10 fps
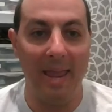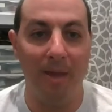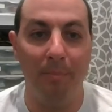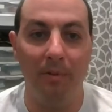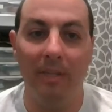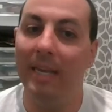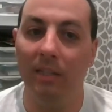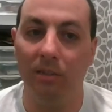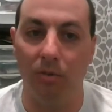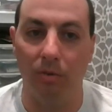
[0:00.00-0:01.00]
ample
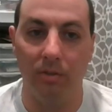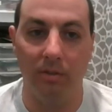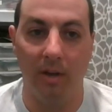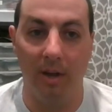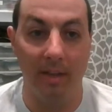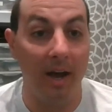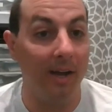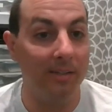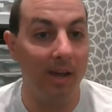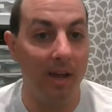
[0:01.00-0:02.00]
heat source on the
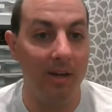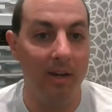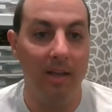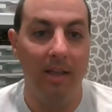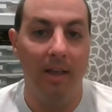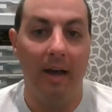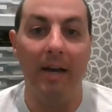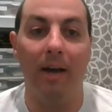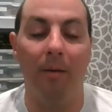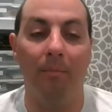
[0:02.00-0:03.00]
hot side.
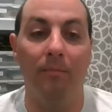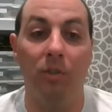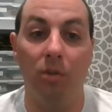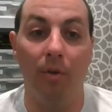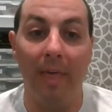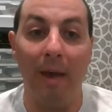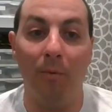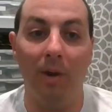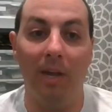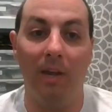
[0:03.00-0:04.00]
So that
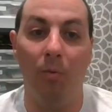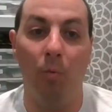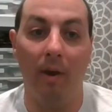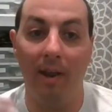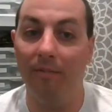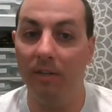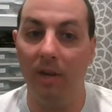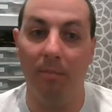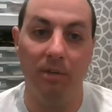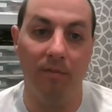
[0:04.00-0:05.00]
way, whatever
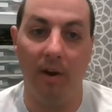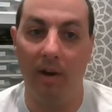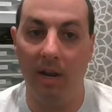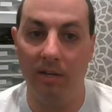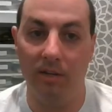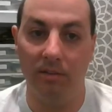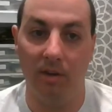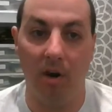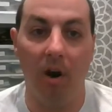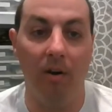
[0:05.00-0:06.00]
temperature variations
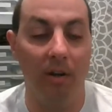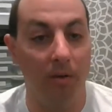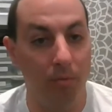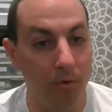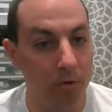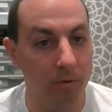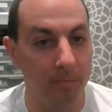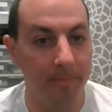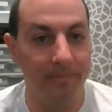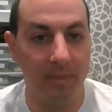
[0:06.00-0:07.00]
there are in the
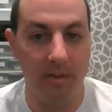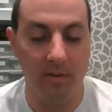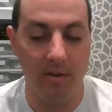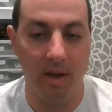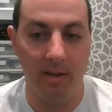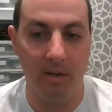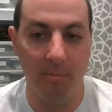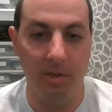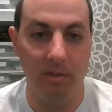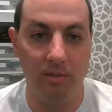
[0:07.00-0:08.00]
room, you're not going to
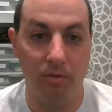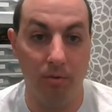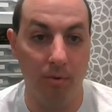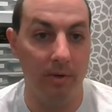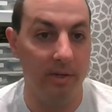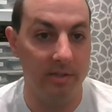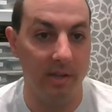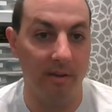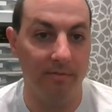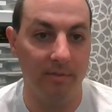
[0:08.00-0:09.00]
be screwing
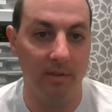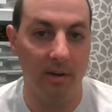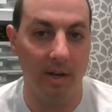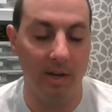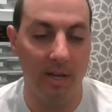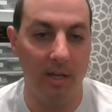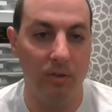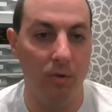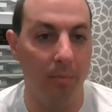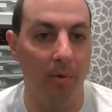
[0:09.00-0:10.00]
yourself. You're not going to get
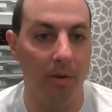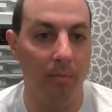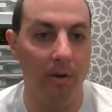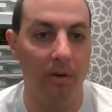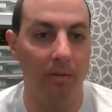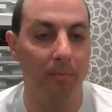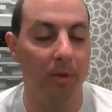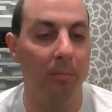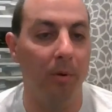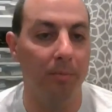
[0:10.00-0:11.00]
to a point where
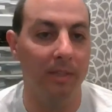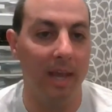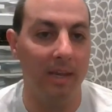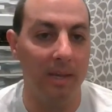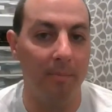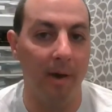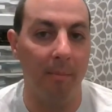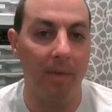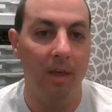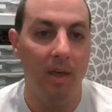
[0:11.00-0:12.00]
your bulbs can't keep
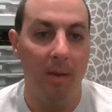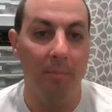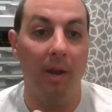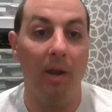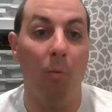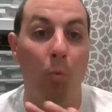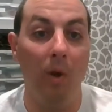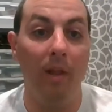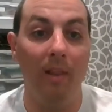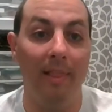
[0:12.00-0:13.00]
up, but it
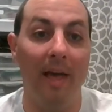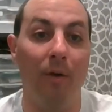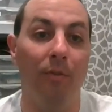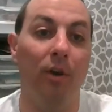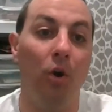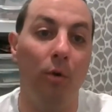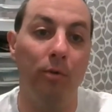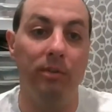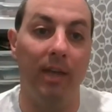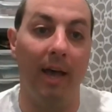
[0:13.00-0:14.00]
will allow the
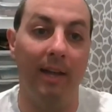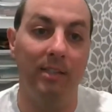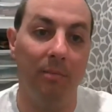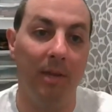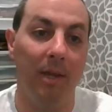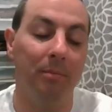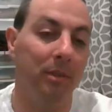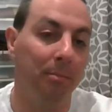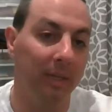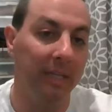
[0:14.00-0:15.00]
cold side to be able
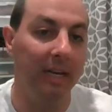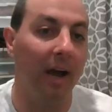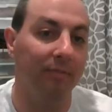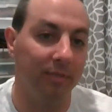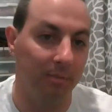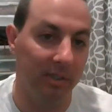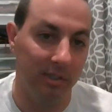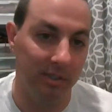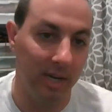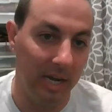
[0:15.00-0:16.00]
to bleed off as much
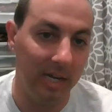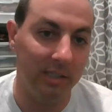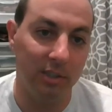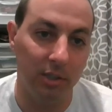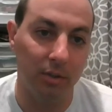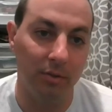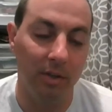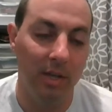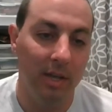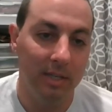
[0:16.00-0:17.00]
as it needs to
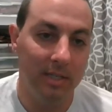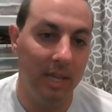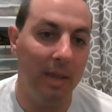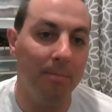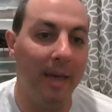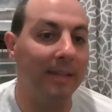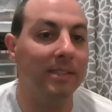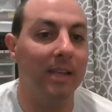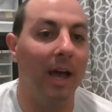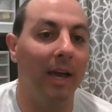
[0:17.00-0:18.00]
keep that
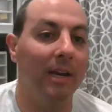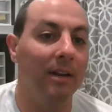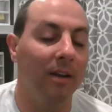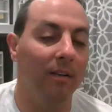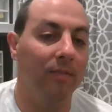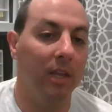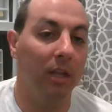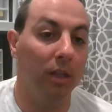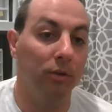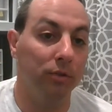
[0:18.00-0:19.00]
side of the
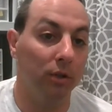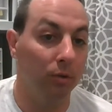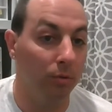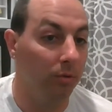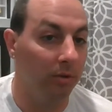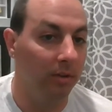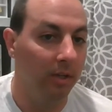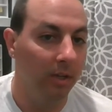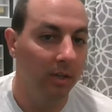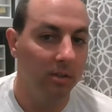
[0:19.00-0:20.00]
enclosure cool.
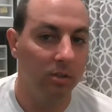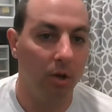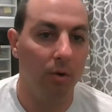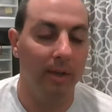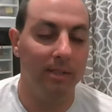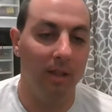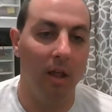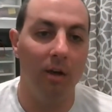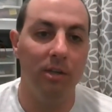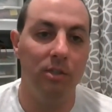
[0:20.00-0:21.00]
So as
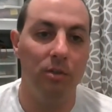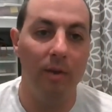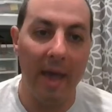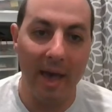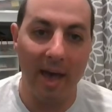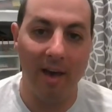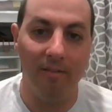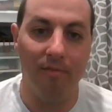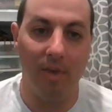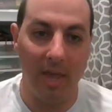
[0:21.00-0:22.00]
long as you
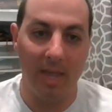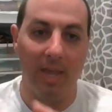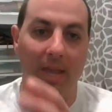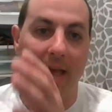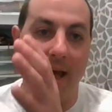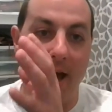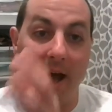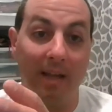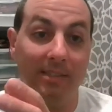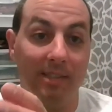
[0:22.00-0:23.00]
have a
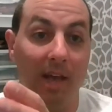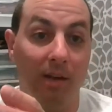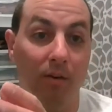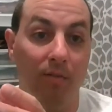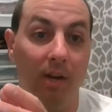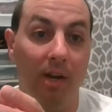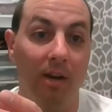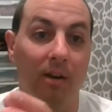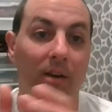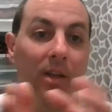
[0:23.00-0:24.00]
hot side over
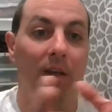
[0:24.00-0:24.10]
here,